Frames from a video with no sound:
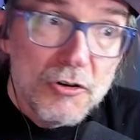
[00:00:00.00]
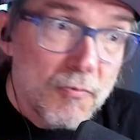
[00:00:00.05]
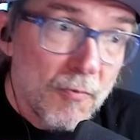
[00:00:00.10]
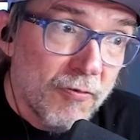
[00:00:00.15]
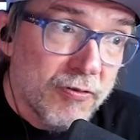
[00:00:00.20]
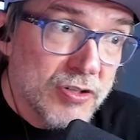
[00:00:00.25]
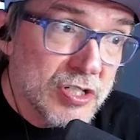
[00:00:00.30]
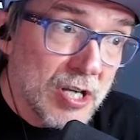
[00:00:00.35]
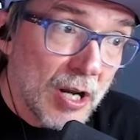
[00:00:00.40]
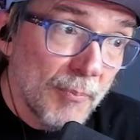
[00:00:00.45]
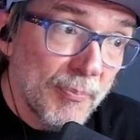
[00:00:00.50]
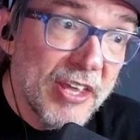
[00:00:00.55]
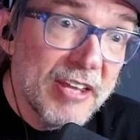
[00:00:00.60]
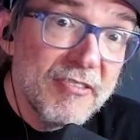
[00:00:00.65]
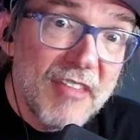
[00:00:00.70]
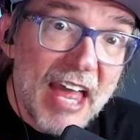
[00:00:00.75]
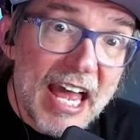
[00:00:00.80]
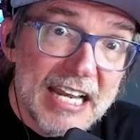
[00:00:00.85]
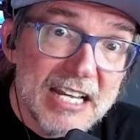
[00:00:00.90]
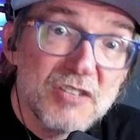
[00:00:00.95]
something
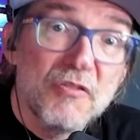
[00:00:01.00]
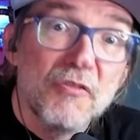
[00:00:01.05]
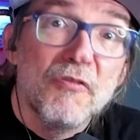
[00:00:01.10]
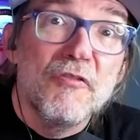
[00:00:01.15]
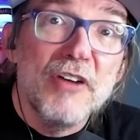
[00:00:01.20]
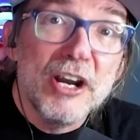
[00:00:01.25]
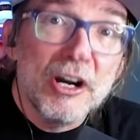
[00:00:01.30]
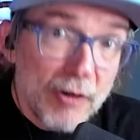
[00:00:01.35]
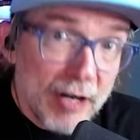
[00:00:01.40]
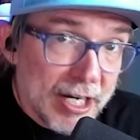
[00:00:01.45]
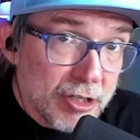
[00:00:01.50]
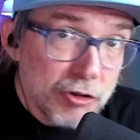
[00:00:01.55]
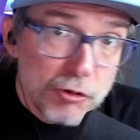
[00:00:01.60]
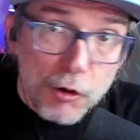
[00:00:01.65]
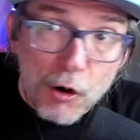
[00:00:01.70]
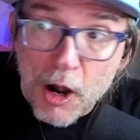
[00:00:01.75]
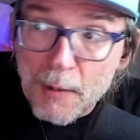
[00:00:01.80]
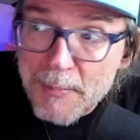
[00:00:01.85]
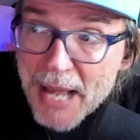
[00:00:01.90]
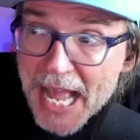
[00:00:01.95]
that is very
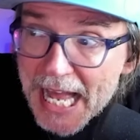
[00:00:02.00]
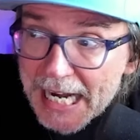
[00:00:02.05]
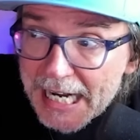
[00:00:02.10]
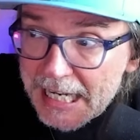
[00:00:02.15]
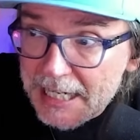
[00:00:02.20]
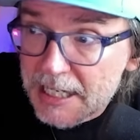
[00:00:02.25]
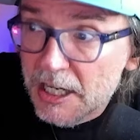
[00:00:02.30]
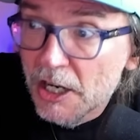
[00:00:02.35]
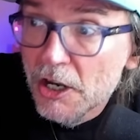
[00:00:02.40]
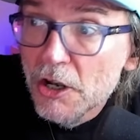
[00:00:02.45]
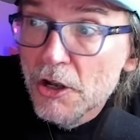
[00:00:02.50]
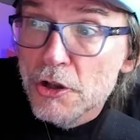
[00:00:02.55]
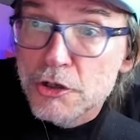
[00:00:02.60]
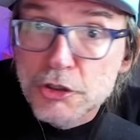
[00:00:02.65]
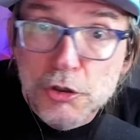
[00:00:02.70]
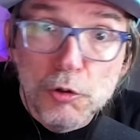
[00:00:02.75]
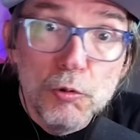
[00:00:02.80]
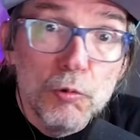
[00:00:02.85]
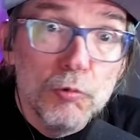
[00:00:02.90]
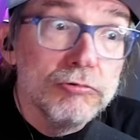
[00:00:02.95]
traumatic
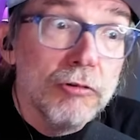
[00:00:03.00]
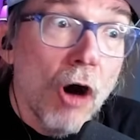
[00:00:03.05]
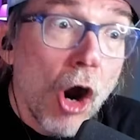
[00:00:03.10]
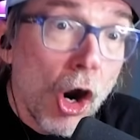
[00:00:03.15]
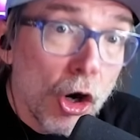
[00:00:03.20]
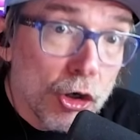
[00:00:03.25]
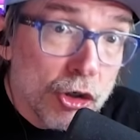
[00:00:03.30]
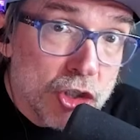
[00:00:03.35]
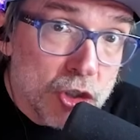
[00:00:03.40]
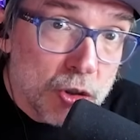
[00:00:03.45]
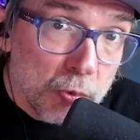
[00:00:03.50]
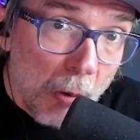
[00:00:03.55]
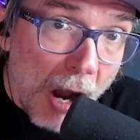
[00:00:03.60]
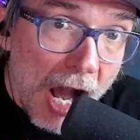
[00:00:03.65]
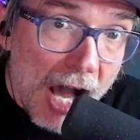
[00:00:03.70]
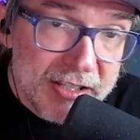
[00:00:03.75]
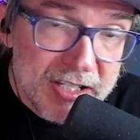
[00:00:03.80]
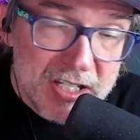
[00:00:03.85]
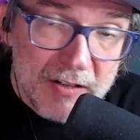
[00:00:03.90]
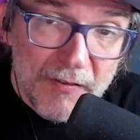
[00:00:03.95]
to large
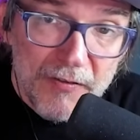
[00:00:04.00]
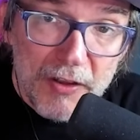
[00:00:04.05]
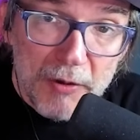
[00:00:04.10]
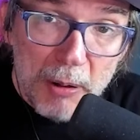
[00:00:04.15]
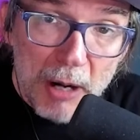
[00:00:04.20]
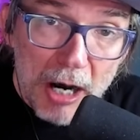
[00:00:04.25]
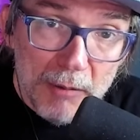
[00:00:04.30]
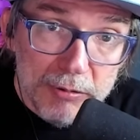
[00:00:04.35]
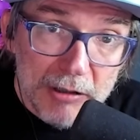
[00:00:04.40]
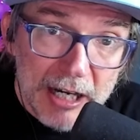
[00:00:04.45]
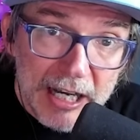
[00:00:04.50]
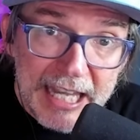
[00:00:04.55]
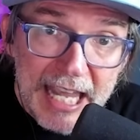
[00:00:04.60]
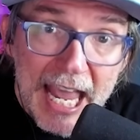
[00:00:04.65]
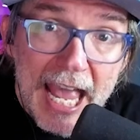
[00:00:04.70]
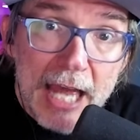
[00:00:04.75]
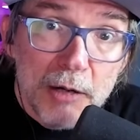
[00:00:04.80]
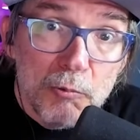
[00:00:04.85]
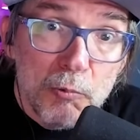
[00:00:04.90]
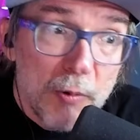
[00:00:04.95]
swaths of the public,
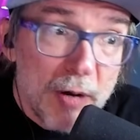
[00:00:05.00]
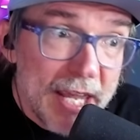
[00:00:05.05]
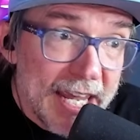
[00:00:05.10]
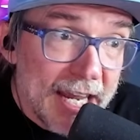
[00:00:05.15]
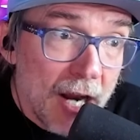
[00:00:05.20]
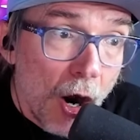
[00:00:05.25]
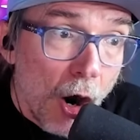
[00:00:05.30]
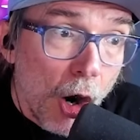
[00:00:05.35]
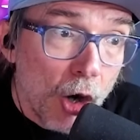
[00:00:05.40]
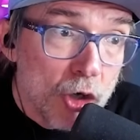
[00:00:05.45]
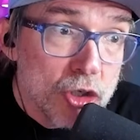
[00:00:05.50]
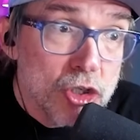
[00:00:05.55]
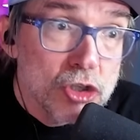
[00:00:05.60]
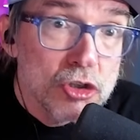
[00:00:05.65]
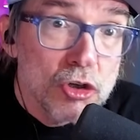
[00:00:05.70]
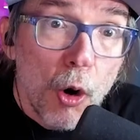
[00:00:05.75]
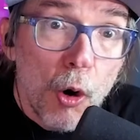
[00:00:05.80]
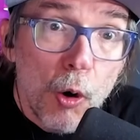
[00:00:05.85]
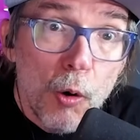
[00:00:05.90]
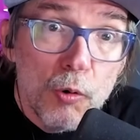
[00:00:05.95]
and we are
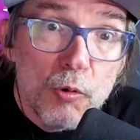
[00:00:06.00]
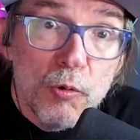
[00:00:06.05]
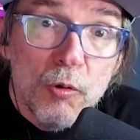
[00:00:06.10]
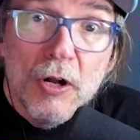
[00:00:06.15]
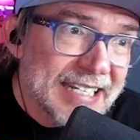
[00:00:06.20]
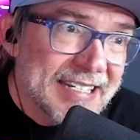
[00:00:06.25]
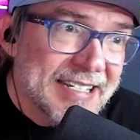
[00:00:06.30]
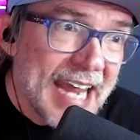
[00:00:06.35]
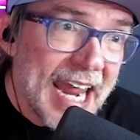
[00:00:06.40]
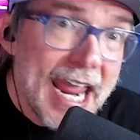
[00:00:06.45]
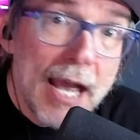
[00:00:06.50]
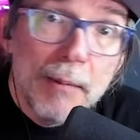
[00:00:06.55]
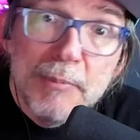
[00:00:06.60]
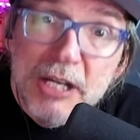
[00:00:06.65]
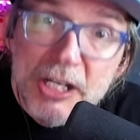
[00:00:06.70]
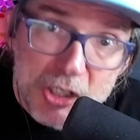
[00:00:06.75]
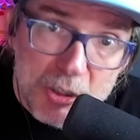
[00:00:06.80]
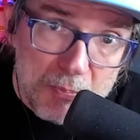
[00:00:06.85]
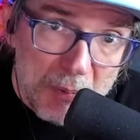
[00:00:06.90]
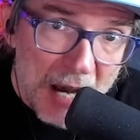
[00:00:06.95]
so
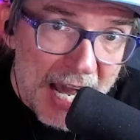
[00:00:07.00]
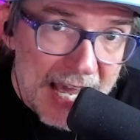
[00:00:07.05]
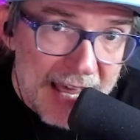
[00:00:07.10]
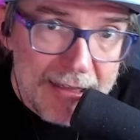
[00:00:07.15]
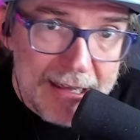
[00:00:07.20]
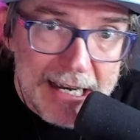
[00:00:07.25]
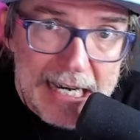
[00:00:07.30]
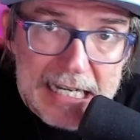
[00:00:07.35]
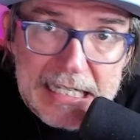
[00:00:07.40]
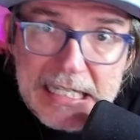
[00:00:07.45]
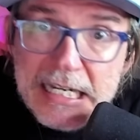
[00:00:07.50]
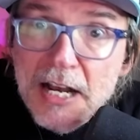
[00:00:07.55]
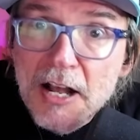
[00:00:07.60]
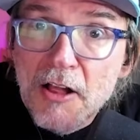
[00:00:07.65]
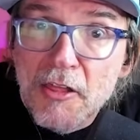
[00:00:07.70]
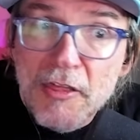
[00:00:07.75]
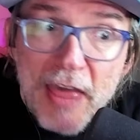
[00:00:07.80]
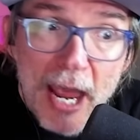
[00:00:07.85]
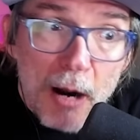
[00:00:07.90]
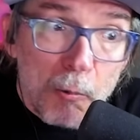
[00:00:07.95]
damaged by this
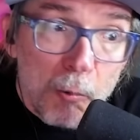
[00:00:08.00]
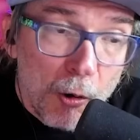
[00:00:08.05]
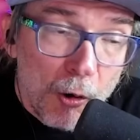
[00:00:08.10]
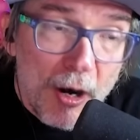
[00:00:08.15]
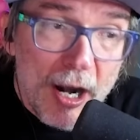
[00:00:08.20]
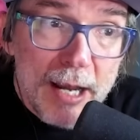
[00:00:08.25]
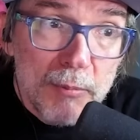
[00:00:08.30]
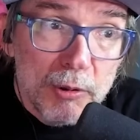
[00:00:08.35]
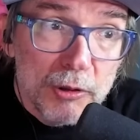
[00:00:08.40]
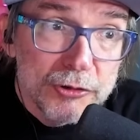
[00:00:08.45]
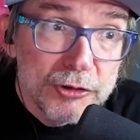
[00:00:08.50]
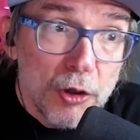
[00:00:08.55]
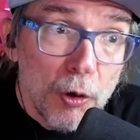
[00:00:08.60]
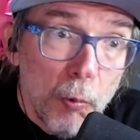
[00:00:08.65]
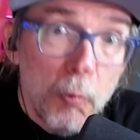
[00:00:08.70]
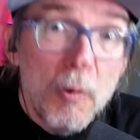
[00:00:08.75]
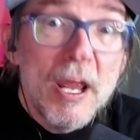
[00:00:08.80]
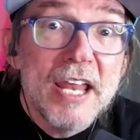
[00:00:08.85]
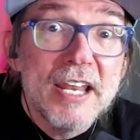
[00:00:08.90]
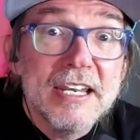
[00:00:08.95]
that we're able to
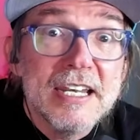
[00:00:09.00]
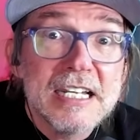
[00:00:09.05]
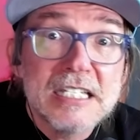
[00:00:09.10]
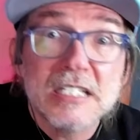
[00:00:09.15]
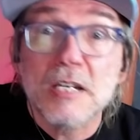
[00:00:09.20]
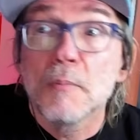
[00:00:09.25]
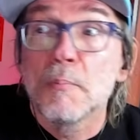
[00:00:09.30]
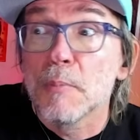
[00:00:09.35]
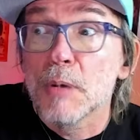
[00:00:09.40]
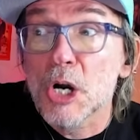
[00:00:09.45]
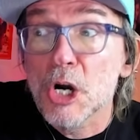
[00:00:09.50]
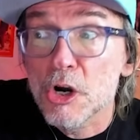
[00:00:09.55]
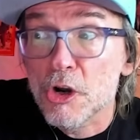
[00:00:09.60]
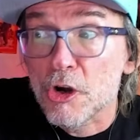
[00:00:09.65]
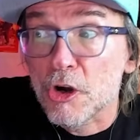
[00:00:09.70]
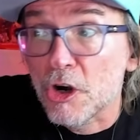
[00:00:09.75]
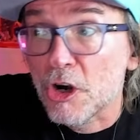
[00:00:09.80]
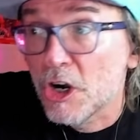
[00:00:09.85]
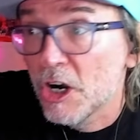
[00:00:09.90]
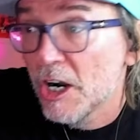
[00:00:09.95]
witness a
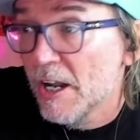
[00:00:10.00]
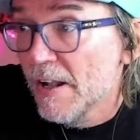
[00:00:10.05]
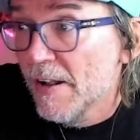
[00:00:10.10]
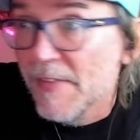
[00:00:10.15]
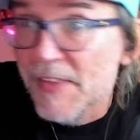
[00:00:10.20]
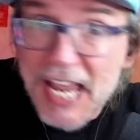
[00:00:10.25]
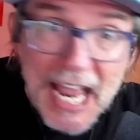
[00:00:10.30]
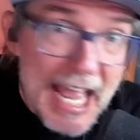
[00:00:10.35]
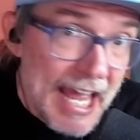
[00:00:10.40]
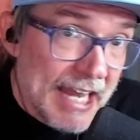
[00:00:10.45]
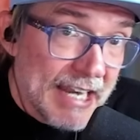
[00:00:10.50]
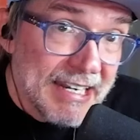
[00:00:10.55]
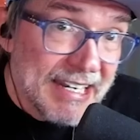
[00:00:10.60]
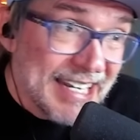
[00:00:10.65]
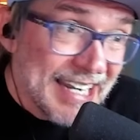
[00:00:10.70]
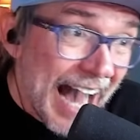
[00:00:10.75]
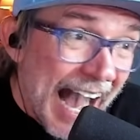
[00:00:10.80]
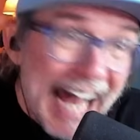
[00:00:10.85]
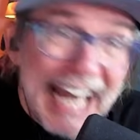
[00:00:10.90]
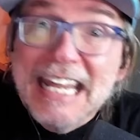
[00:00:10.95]
murder
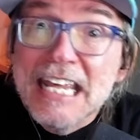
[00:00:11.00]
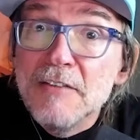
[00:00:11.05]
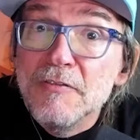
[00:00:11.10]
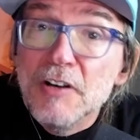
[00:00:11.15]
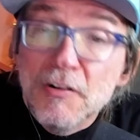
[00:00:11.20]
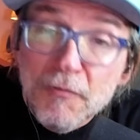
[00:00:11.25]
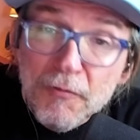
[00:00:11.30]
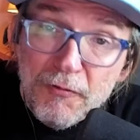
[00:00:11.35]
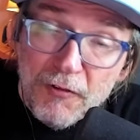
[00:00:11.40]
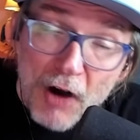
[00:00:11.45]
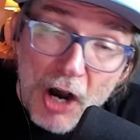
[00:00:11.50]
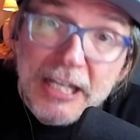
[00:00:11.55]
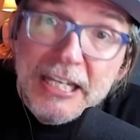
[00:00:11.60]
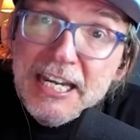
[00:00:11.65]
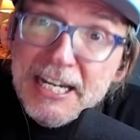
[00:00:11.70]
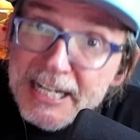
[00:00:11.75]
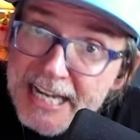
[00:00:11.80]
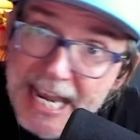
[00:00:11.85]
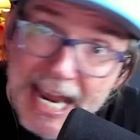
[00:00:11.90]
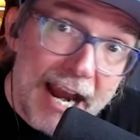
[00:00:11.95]
and not even
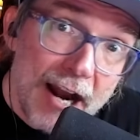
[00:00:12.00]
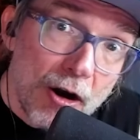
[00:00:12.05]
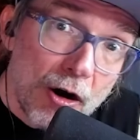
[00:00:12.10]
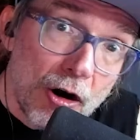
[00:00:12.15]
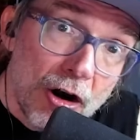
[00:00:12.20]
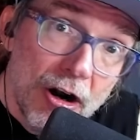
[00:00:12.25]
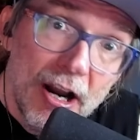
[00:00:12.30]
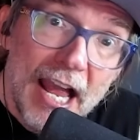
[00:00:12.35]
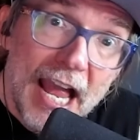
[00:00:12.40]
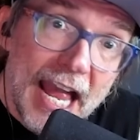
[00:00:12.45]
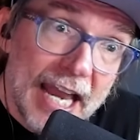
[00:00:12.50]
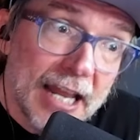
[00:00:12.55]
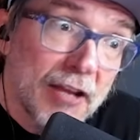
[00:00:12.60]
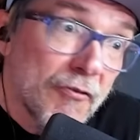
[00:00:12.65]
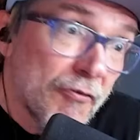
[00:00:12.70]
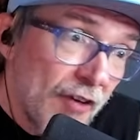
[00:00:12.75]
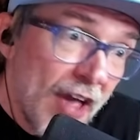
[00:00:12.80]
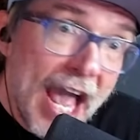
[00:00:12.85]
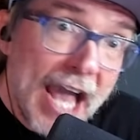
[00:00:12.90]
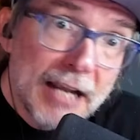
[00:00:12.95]
fucking care, and in
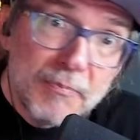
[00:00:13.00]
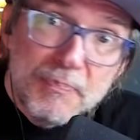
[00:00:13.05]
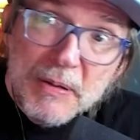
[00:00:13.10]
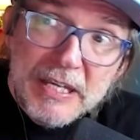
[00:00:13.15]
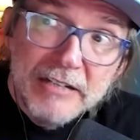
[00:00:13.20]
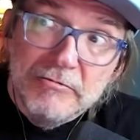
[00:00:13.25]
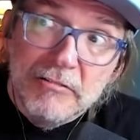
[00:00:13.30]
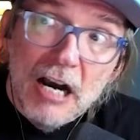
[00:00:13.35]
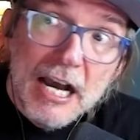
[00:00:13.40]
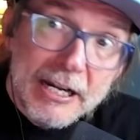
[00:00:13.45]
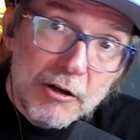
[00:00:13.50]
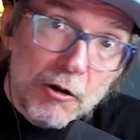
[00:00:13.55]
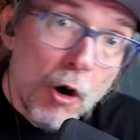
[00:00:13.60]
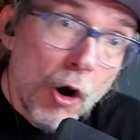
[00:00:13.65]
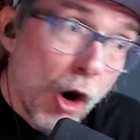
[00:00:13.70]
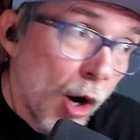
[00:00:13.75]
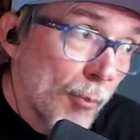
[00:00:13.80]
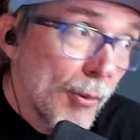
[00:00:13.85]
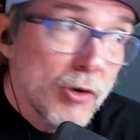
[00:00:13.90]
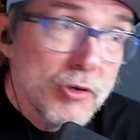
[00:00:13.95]
fact be like
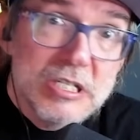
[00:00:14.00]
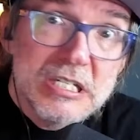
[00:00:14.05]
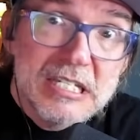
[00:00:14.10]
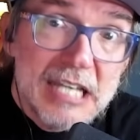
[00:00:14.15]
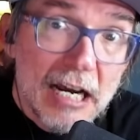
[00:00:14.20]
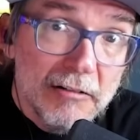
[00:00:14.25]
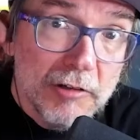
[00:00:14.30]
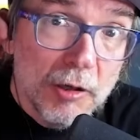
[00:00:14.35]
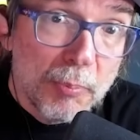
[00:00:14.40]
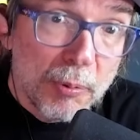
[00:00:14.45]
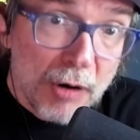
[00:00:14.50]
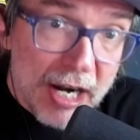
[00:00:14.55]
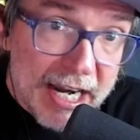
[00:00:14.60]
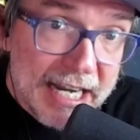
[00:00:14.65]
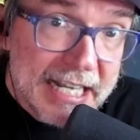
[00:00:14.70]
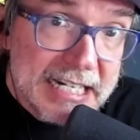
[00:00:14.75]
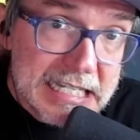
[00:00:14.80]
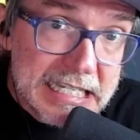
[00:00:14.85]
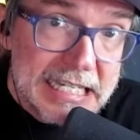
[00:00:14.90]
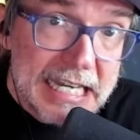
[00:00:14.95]
almost
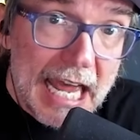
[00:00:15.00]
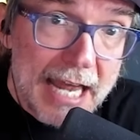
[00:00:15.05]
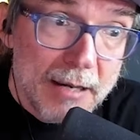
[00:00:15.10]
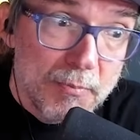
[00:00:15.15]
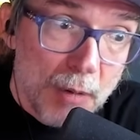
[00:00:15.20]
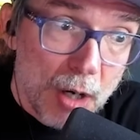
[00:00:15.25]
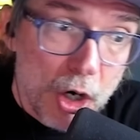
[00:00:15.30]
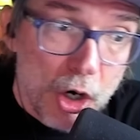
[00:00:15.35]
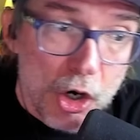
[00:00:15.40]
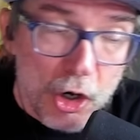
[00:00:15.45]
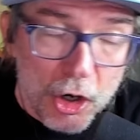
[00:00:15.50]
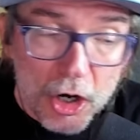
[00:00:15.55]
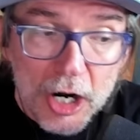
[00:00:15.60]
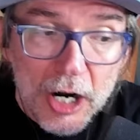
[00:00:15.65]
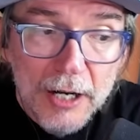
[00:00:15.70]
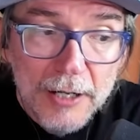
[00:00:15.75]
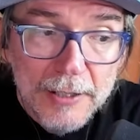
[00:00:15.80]
celebrating said murder.